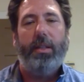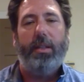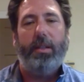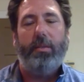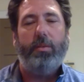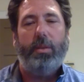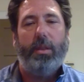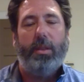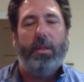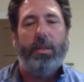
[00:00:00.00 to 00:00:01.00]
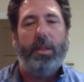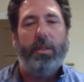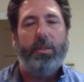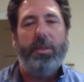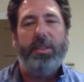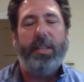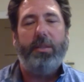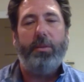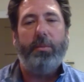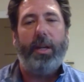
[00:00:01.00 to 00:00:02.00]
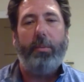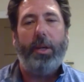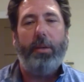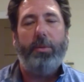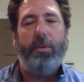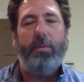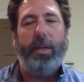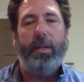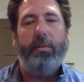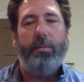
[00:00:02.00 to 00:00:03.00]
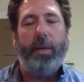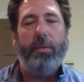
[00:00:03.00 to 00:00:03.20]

some of these asymptomatic people who may